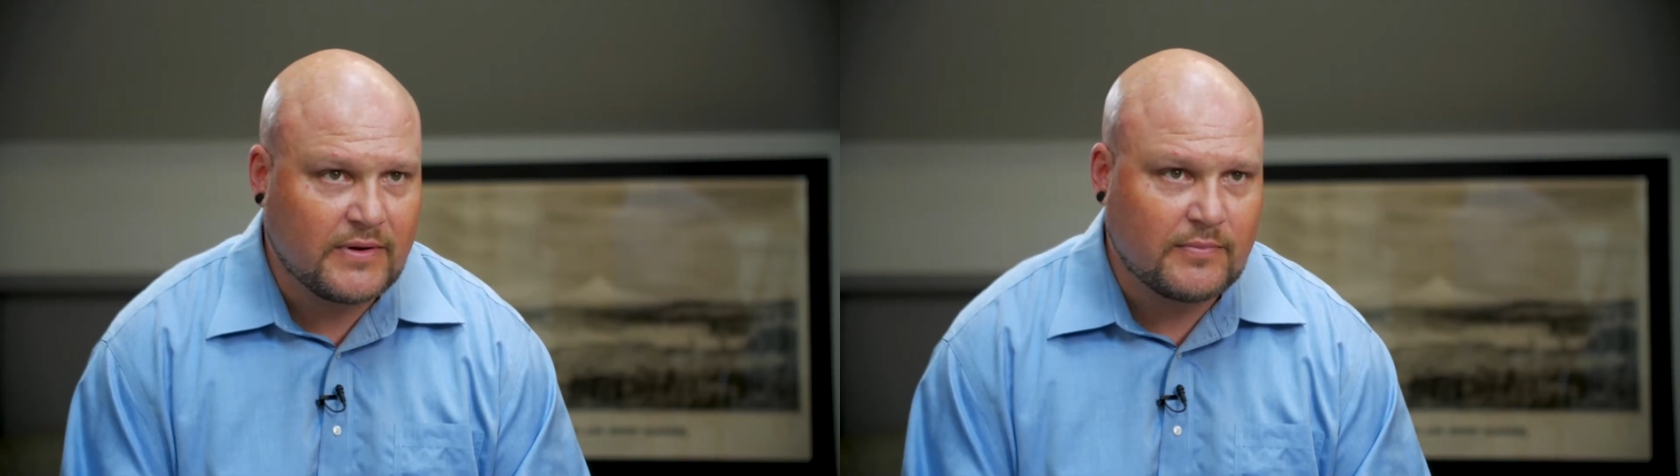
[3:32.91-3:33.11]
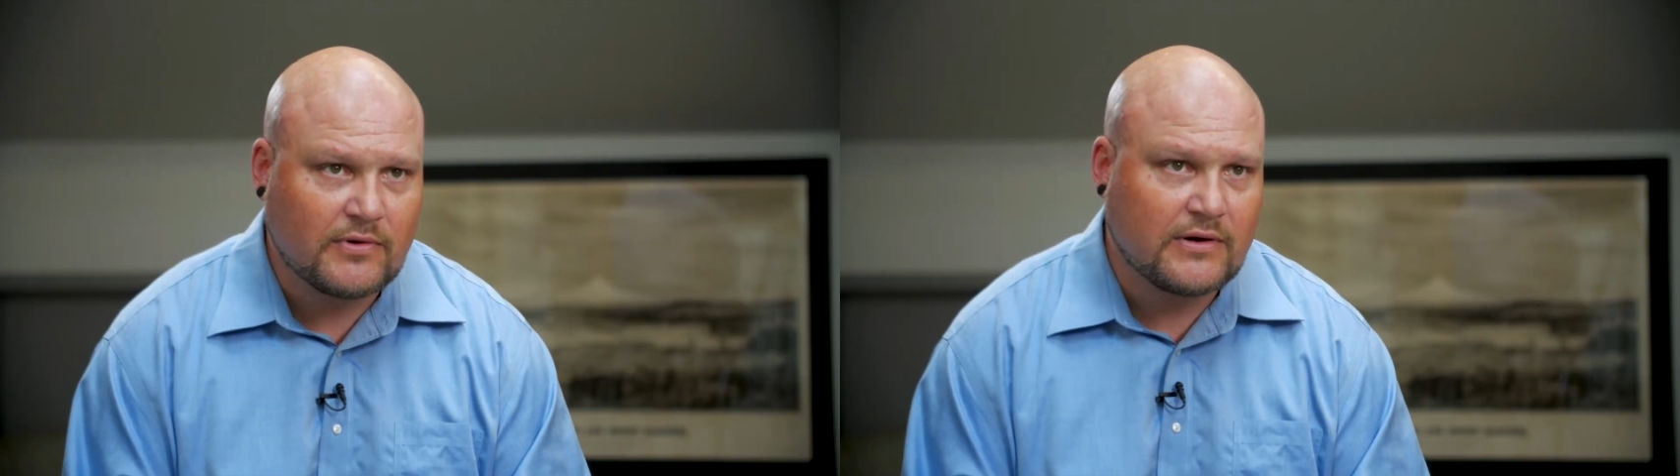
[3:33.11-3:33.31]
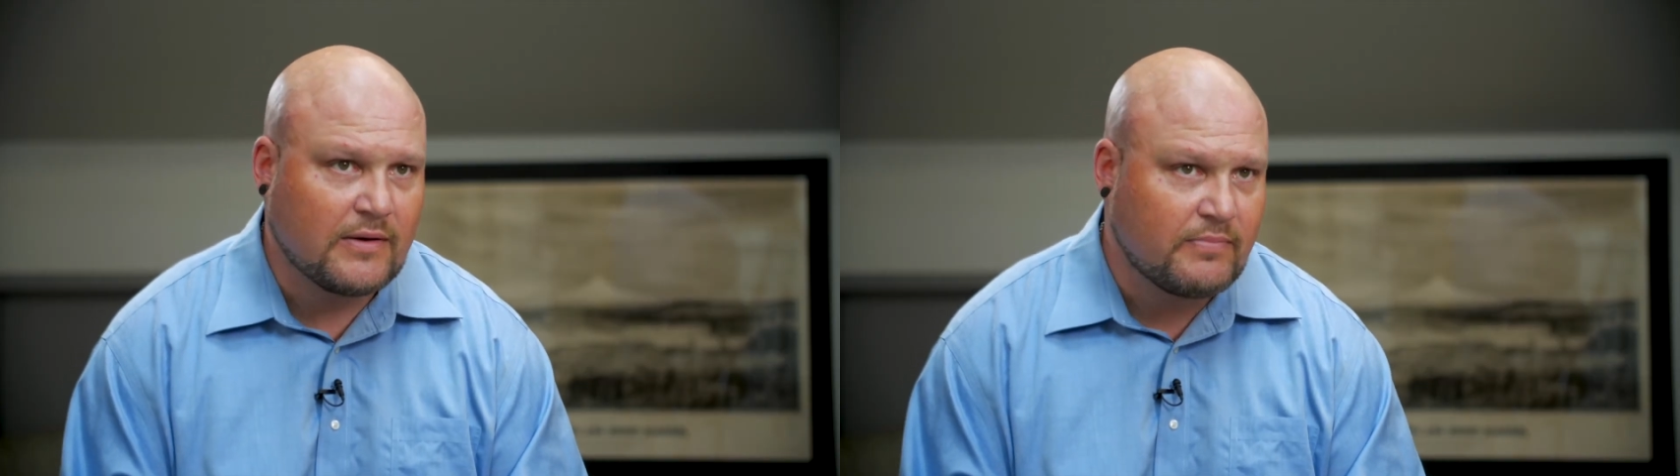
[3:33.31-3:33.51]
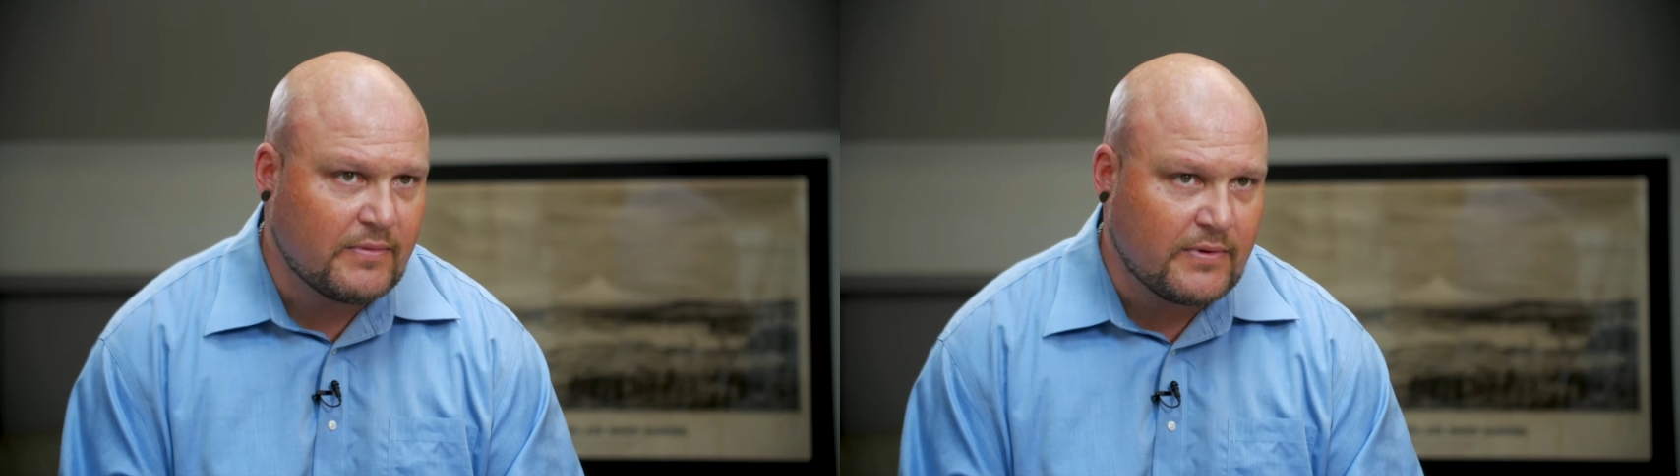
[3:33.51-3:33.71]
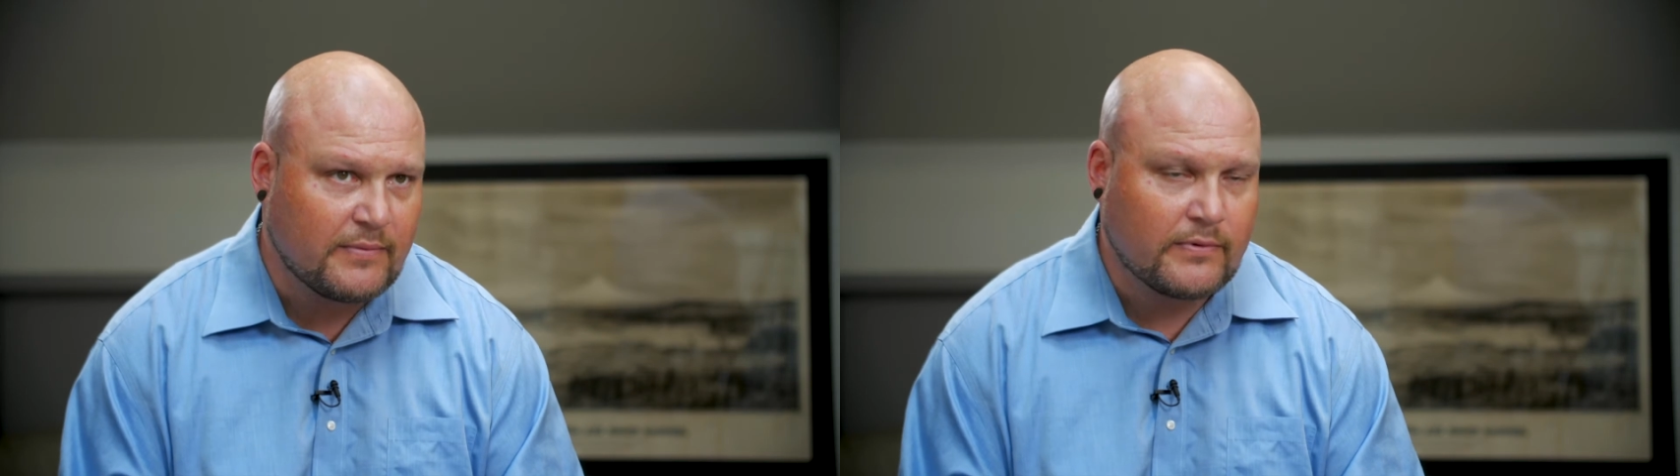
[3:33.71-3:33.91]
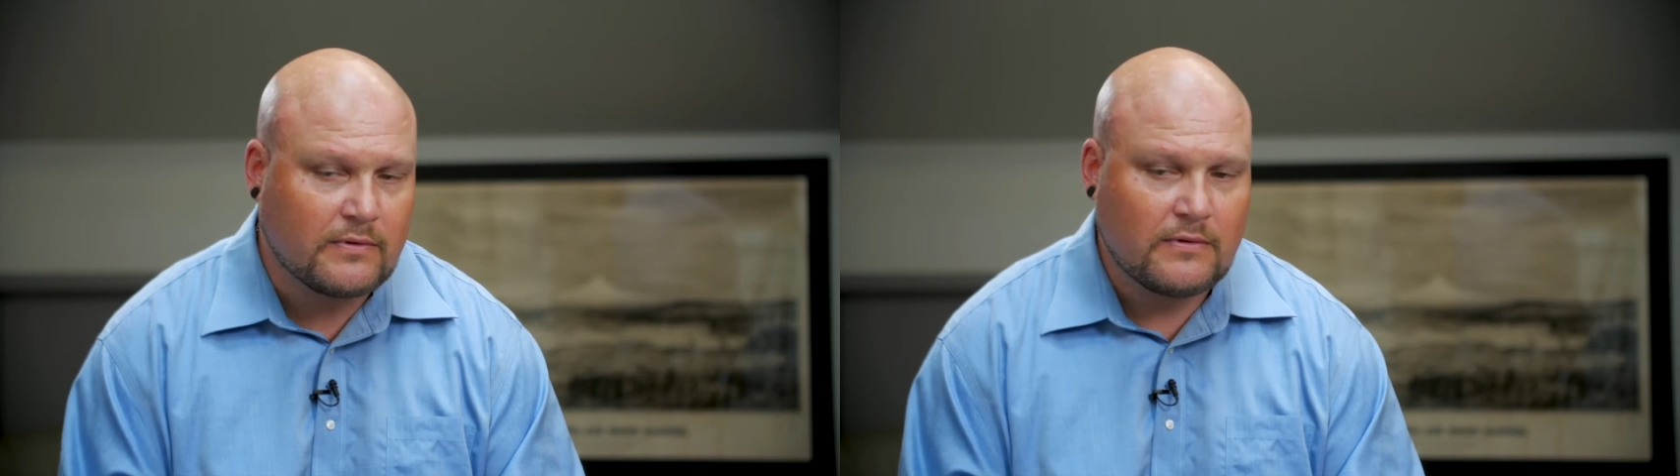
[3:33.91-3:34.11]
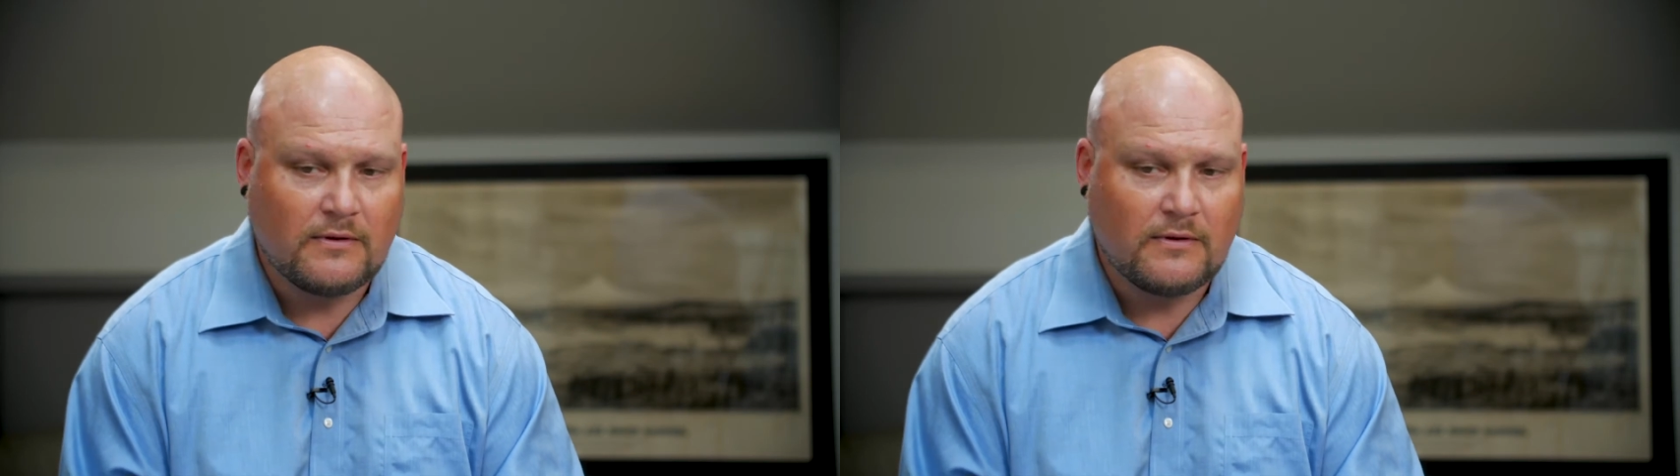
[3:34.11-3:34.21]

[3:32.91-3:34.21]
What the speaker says: people and helping people.